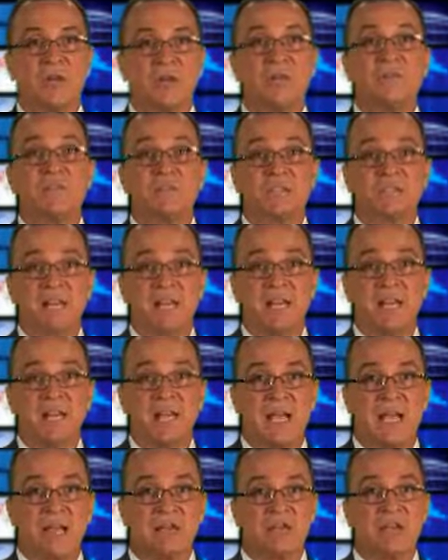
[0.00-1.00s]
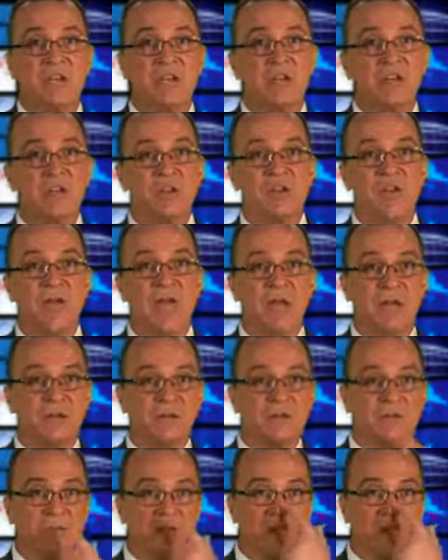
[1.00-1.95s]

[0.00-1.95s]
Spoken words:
if the state allows you to do that.